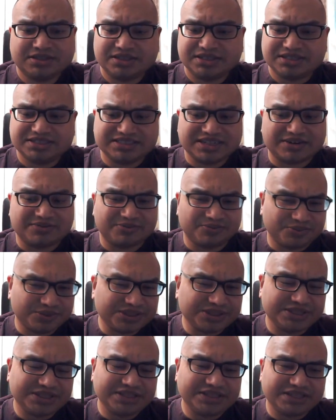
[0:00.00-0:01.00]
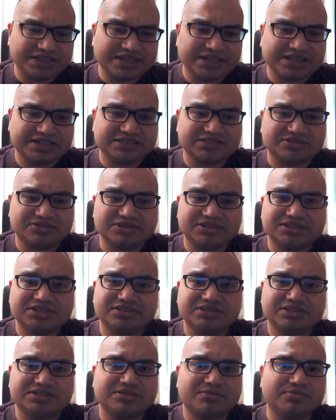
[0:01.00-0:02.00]
Is that really the case, or is
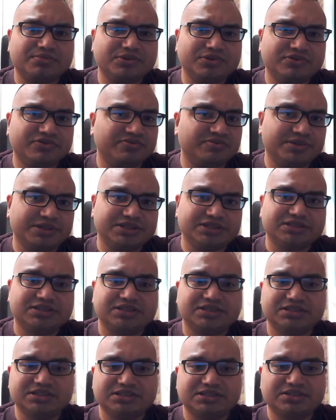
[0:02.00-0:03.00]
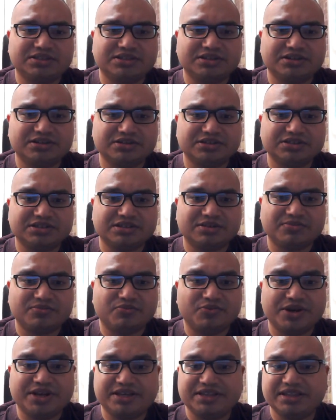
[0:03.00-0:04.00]
there some movement? Is there some
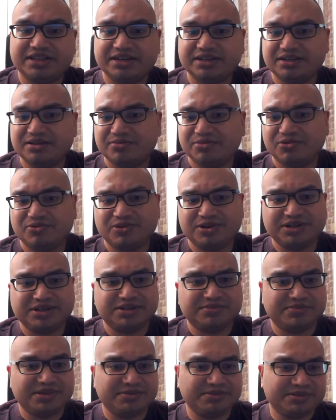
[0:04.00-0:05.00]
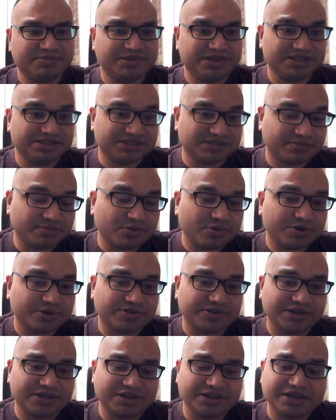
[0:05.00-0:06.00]
way that a number one can maybe be a
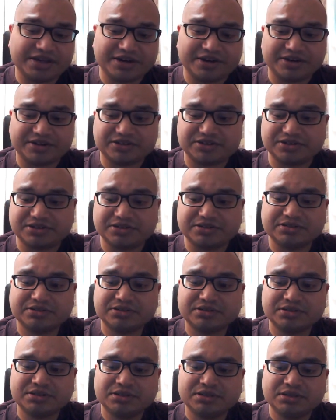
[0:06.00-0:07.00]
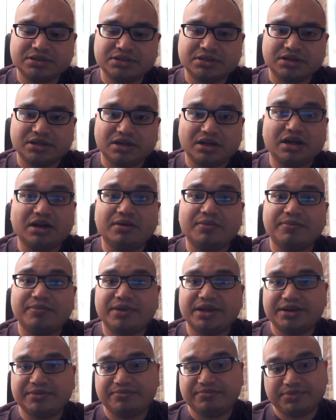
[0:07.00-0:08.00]
supporting character,
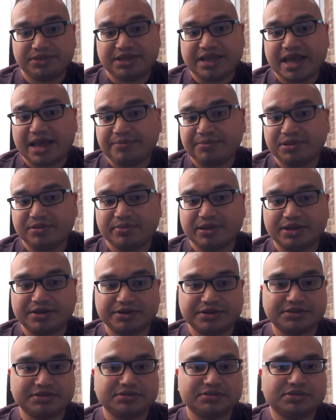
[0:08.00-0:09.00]
and be happy about it?